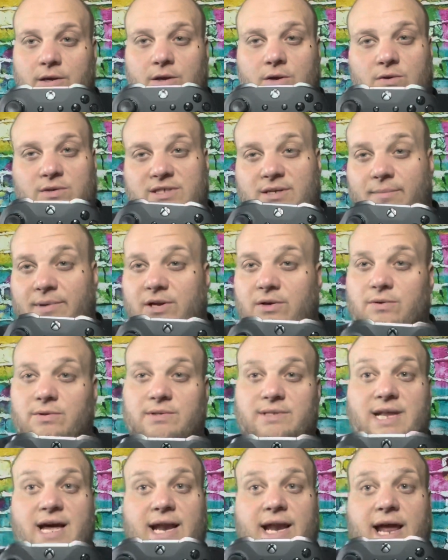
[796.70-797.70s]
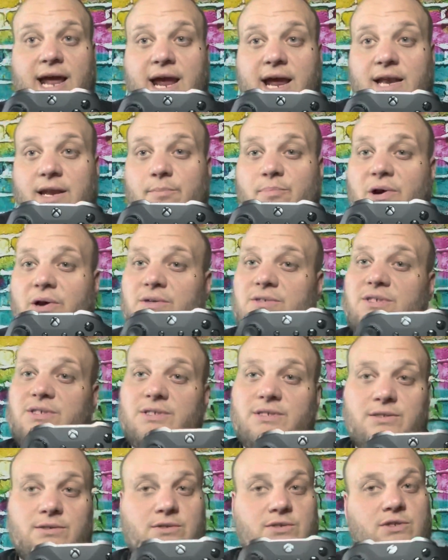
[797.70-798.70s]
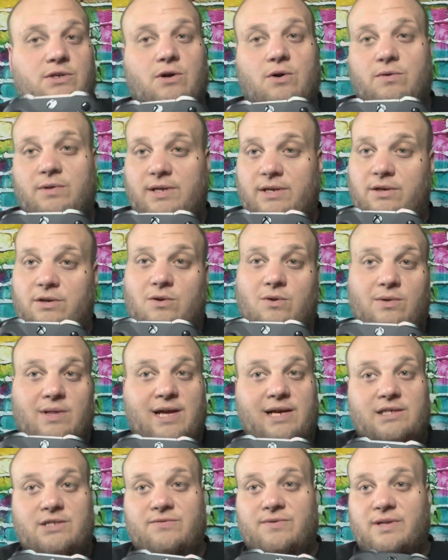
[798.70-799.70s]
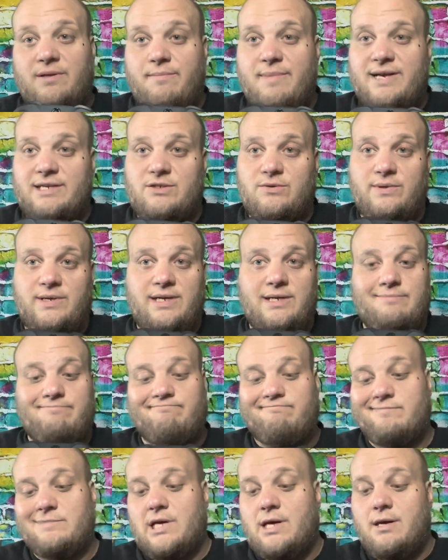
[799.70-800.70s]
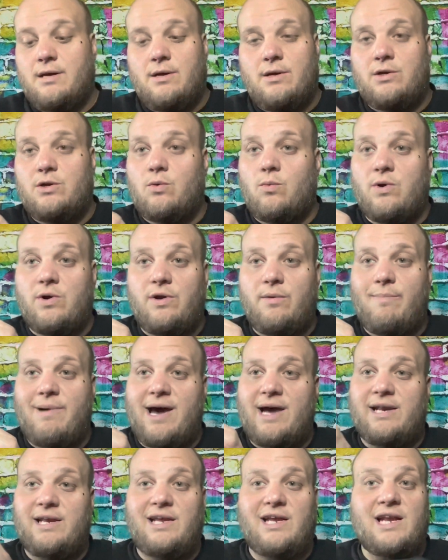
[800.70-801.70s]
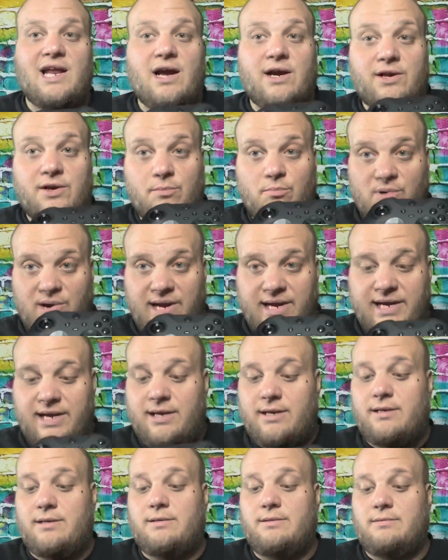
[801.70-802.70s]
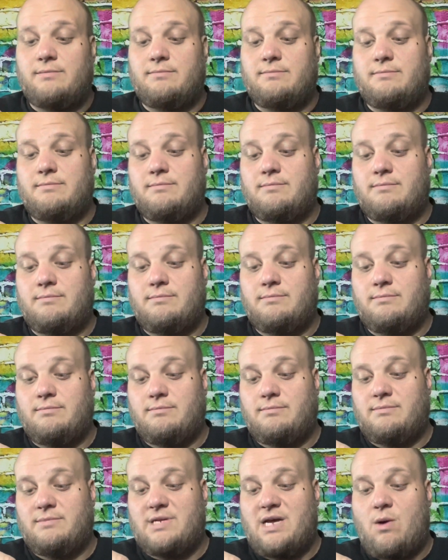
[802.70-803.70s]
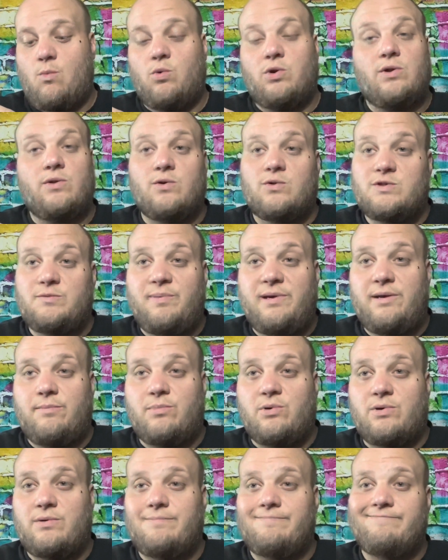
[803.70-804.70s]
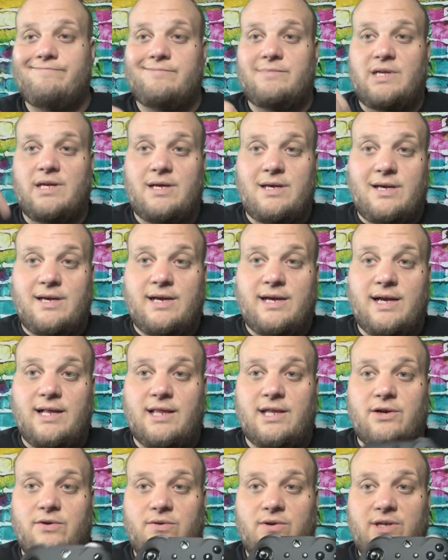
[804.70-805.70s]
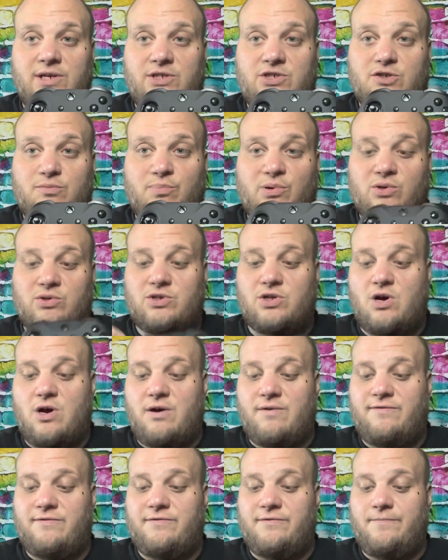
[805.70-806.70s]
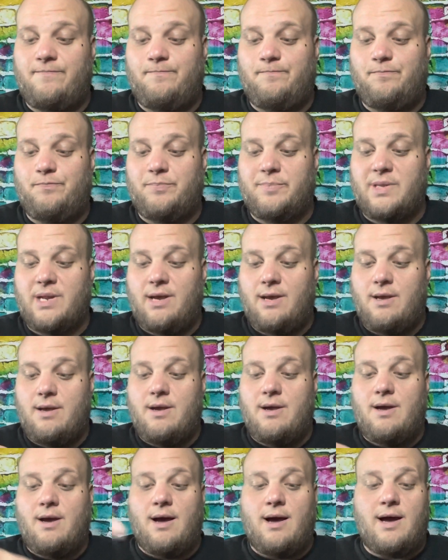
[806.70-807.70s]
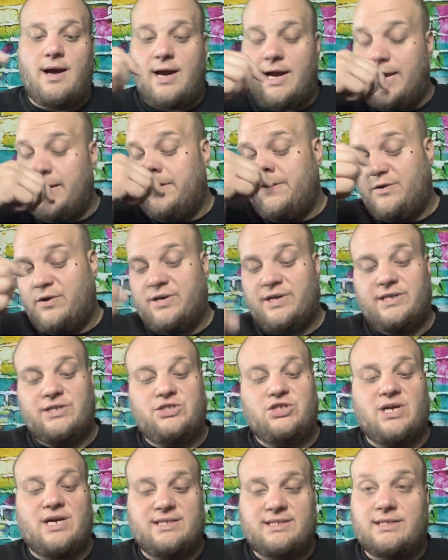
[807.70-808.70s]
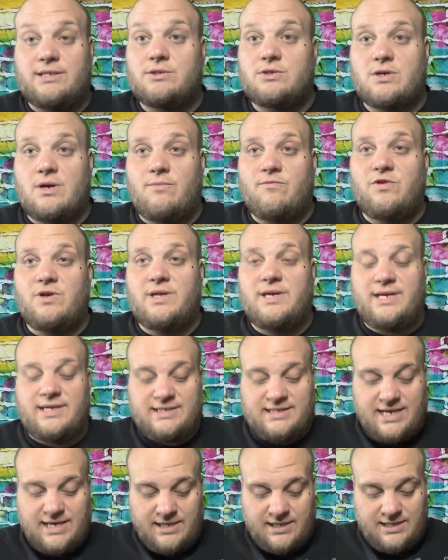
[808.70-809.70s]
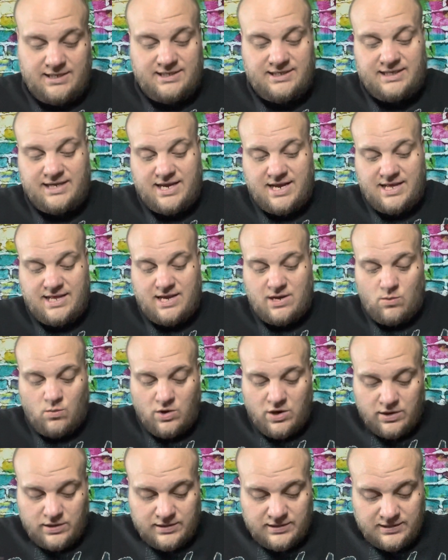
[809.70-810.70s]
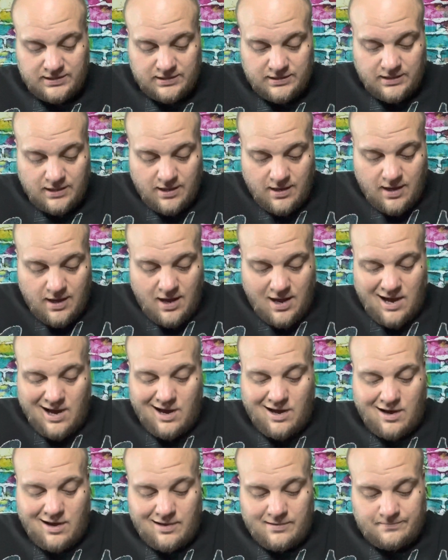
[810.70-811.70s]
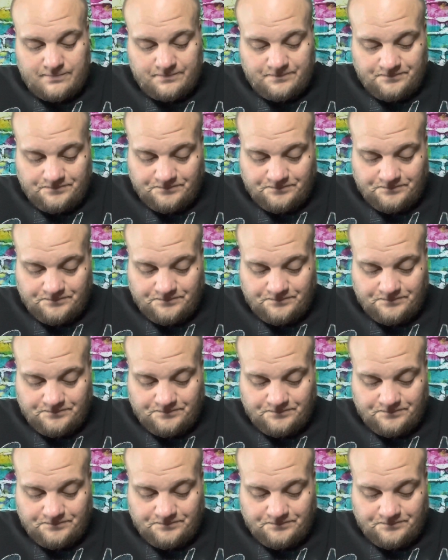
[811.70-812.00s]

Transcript: somebody who's not a handy person, that you don't like to really mess with it, don't worry about it. You're not going to break it. I'm one of those people. It literally just pulls off, and you can adjust it. So I'm really excited to see how that works. I'm